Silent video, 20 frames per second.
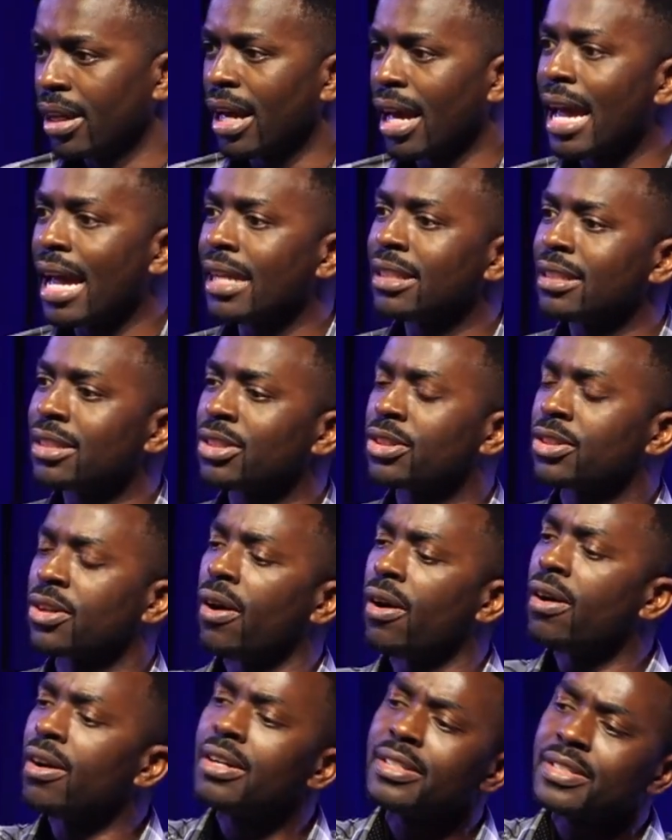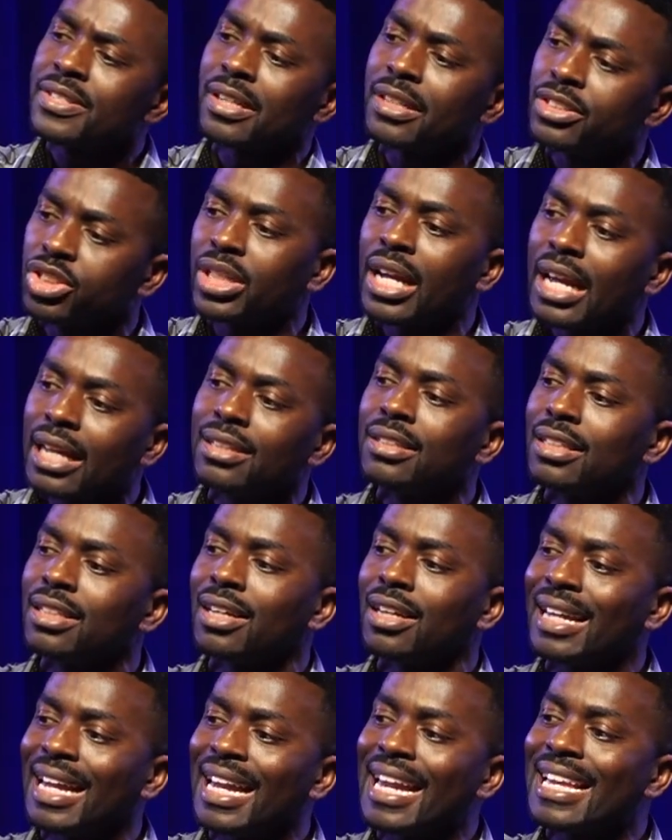And God's
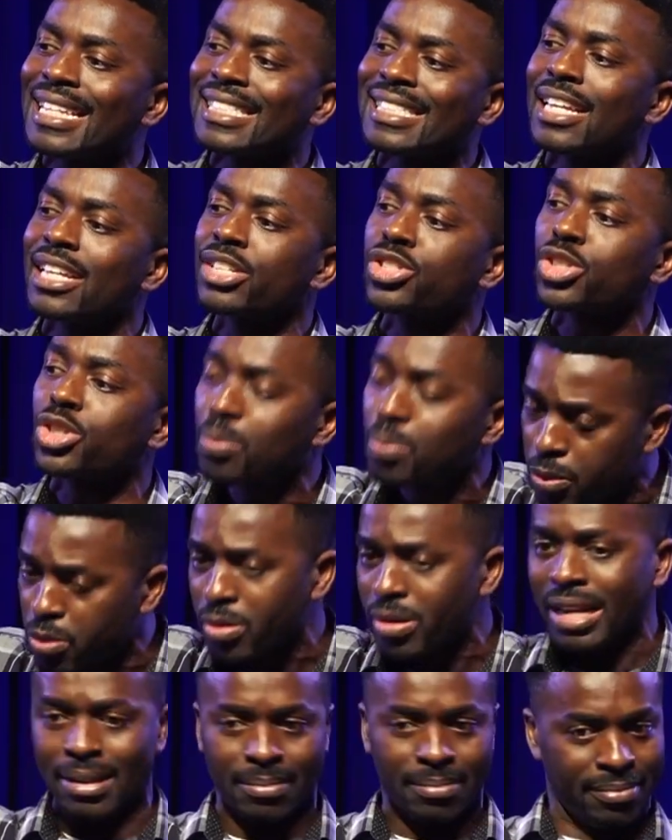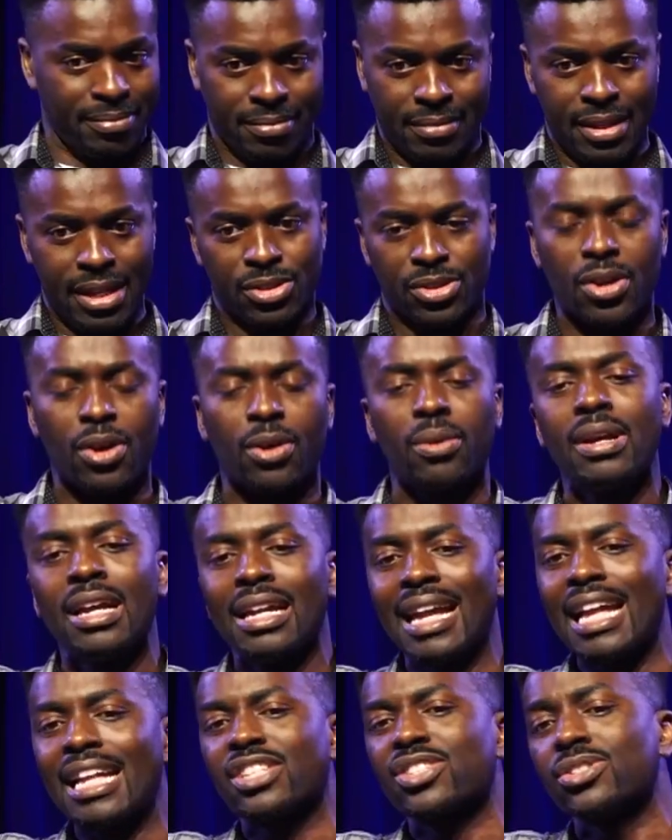agenda is supreme. So
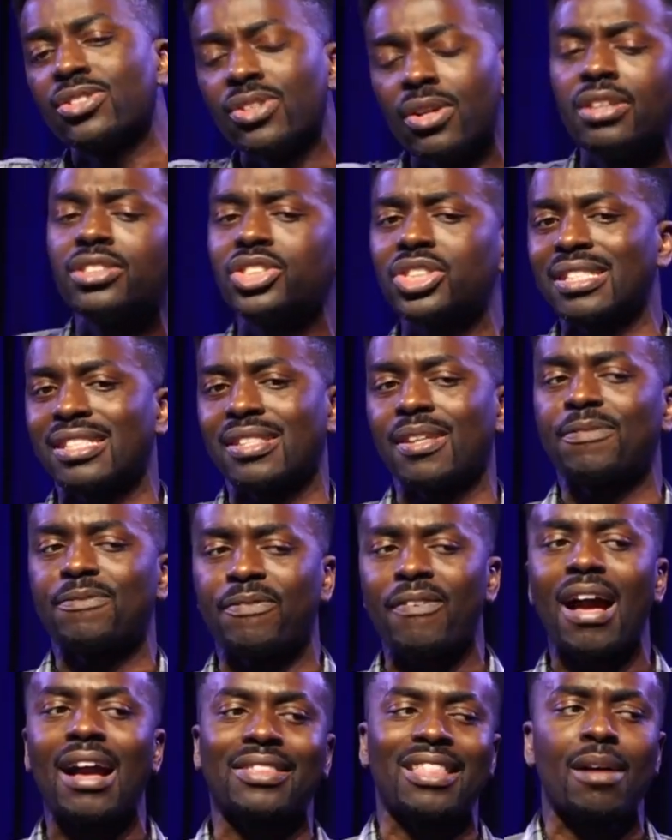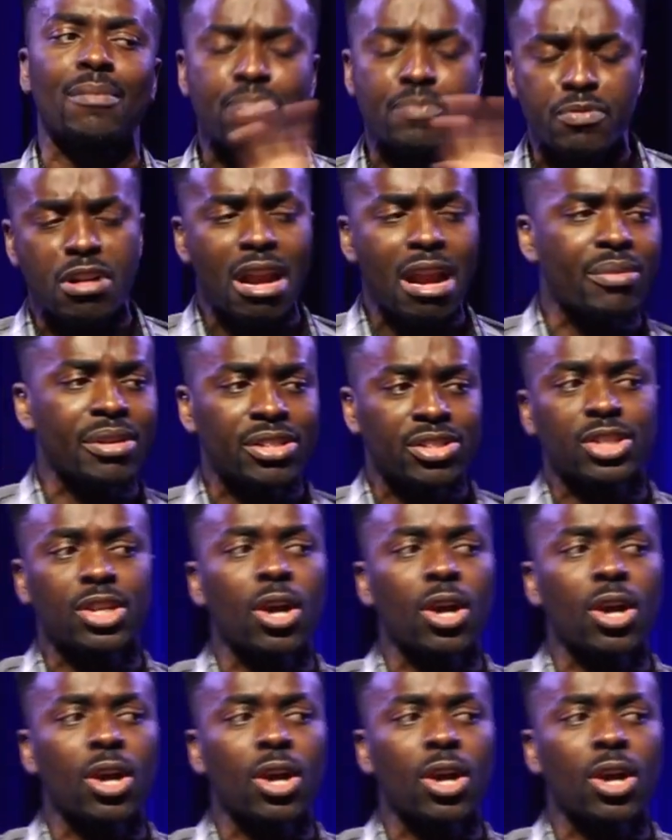it's not just the fact that prayer is